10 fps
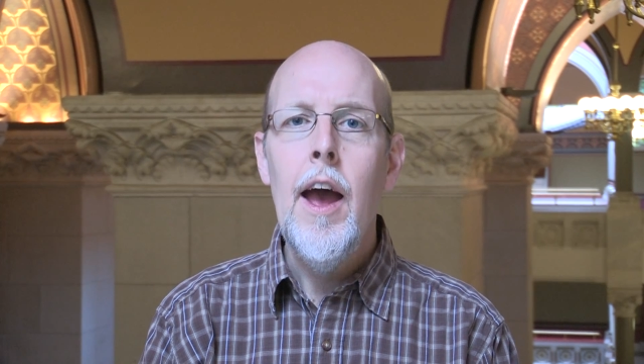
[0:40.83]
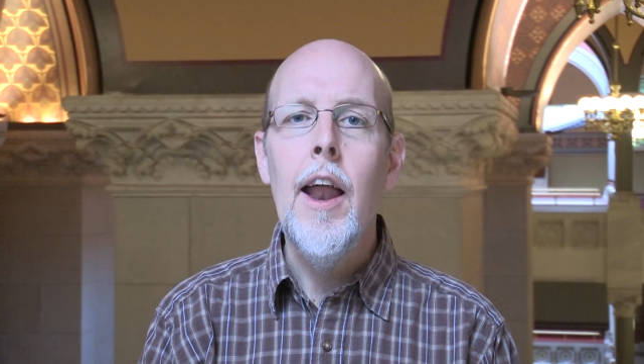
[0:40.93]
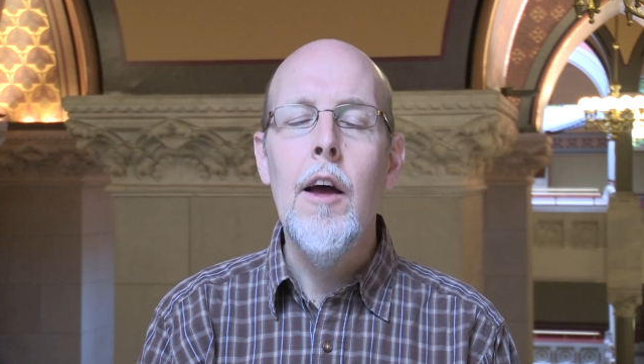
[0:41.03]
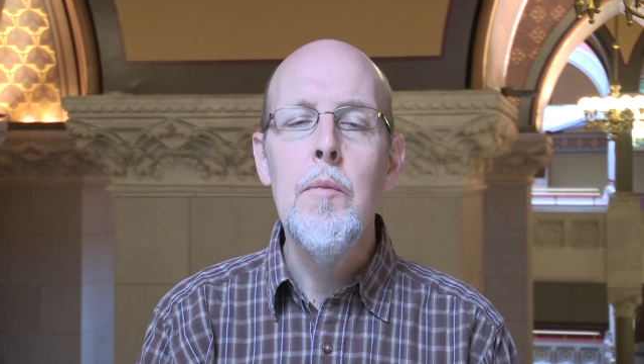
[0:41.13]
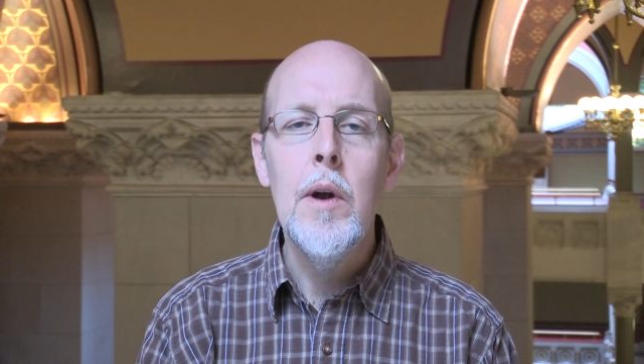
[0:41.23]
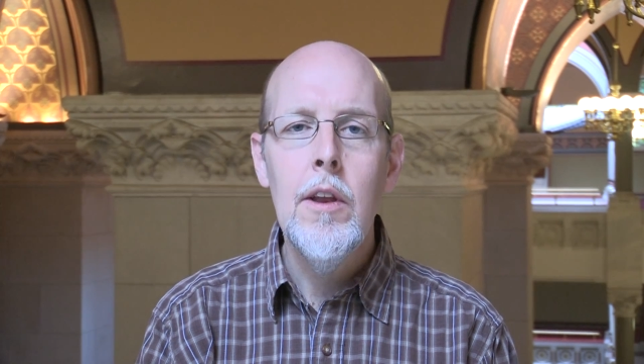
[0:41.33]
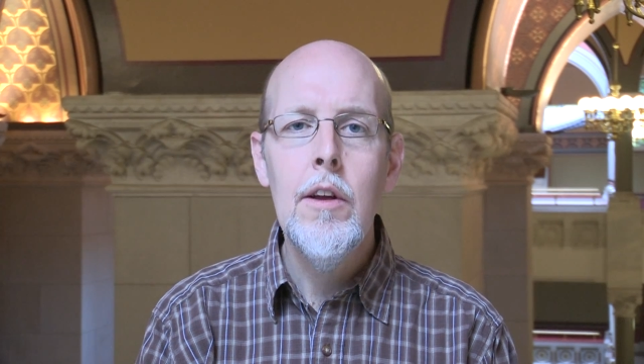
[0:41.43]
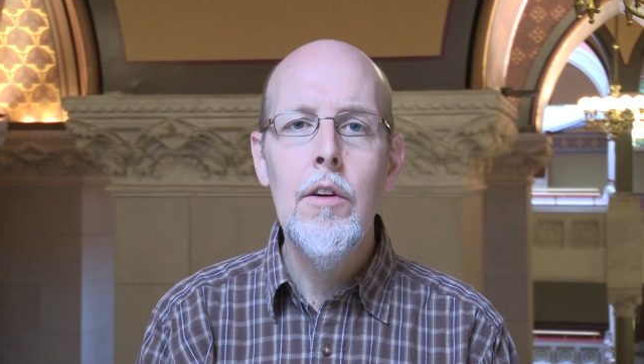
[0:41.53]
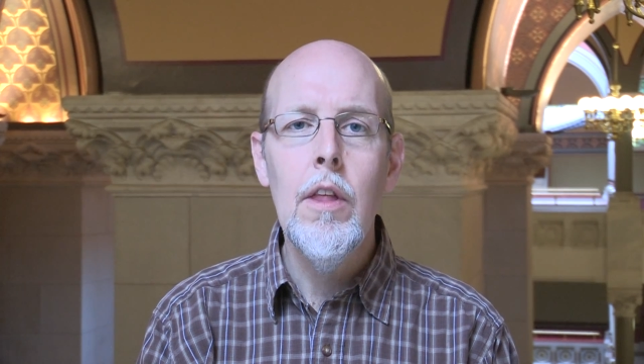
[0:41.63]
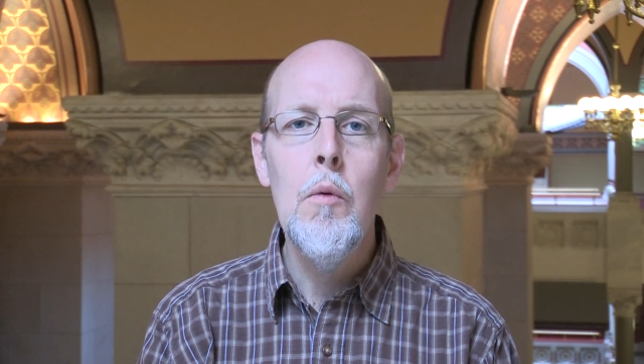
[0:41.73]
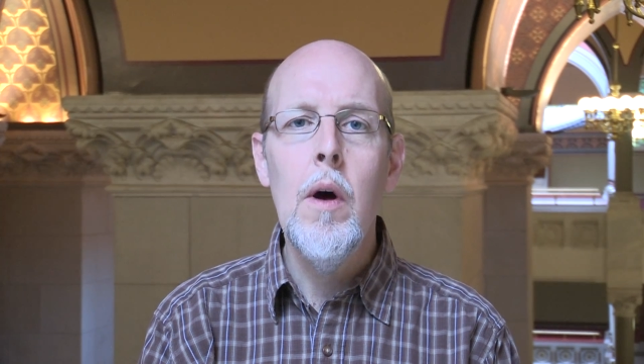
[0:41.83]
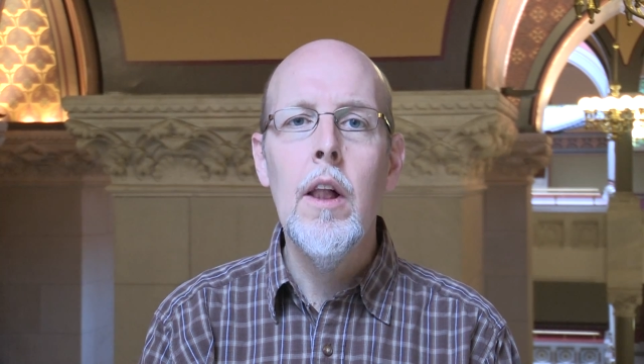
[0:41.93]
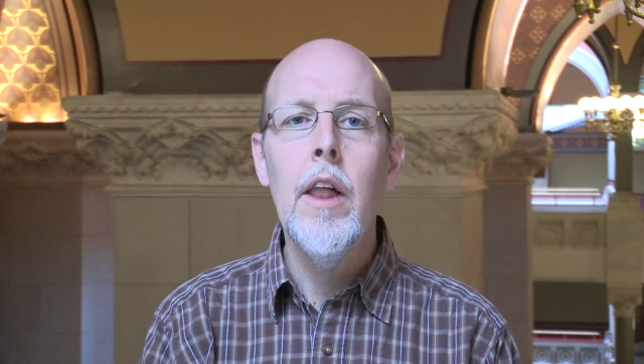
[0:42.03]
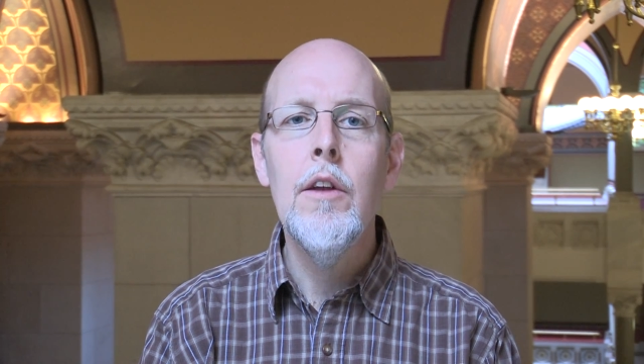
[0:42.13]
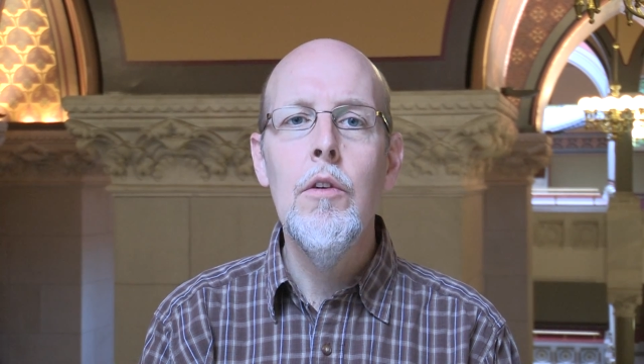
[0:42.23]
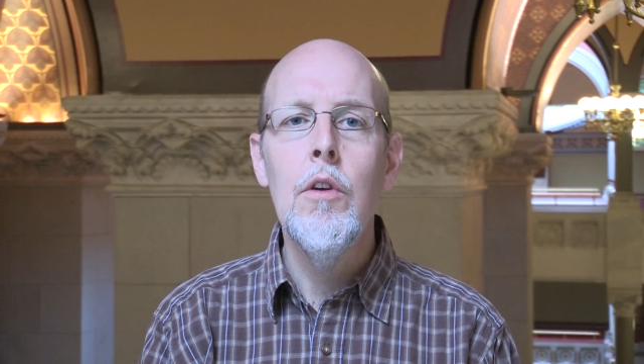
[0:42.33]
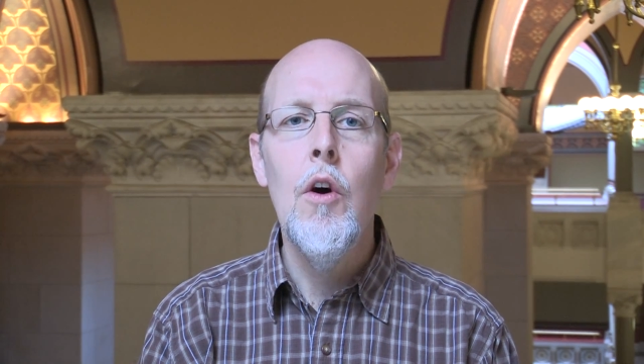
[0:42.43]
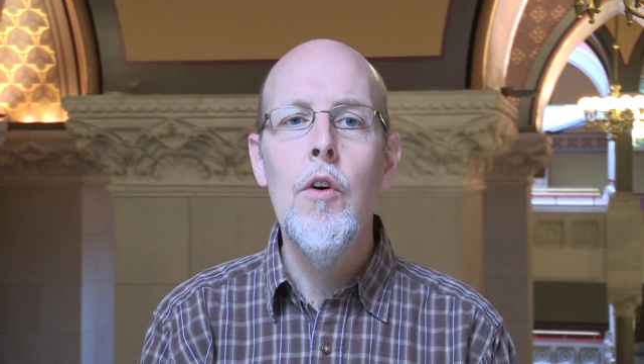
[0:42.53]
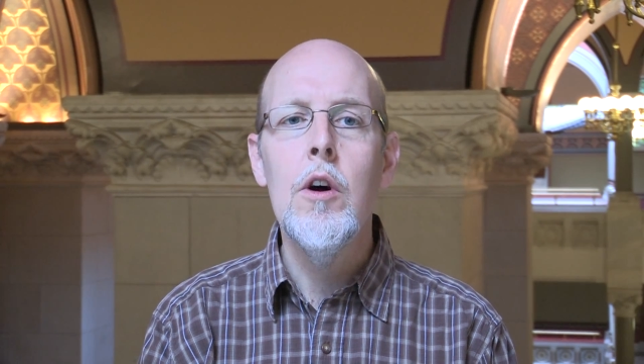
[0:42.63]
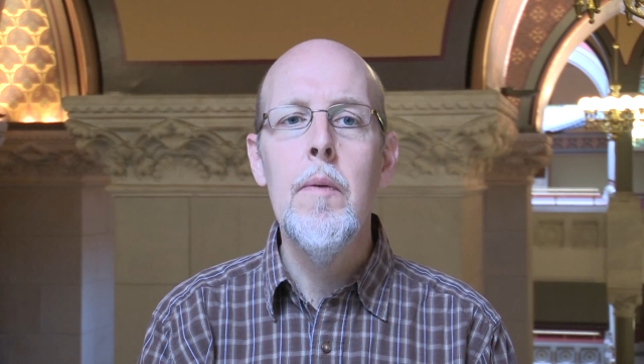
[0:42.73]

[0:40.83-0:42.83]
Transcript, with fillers: And I particularly want to let you know